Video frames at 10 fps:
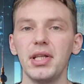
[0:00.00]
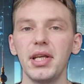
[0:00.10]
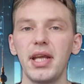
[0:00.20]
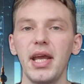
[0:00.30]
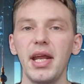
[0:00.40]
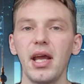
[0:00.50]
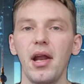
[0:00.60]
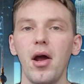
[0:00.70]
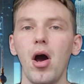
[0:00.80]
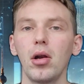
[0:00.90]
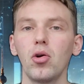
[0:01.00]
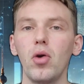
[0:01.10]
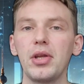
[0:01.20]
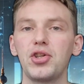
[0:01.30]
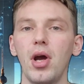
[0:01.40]
indicating an
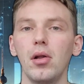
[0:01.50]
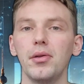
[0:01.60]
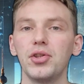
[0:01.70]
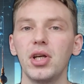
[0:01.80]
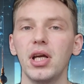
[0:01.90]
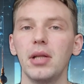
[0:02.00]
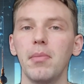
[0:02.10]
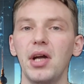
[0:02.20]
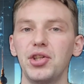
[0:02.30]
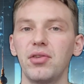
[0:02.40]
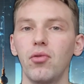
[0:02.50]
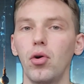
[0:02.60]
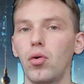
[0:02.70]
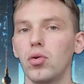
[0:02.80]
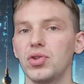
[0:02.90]
ongoing challenge in matching
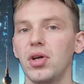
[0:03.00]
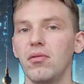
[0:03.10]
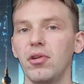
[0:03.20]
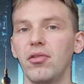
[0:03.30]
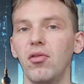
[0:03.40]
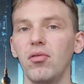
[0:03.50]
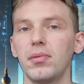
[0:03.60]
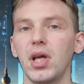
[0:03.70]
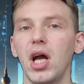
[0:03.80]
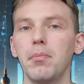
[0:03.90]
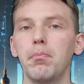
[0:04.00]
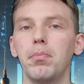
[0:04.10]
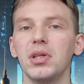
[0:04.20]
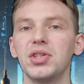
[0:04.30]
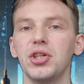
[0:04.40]
workers with full-time
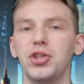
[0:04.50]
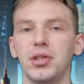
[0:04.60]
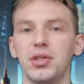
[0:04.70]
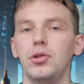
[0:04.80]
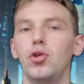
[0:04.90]
positions.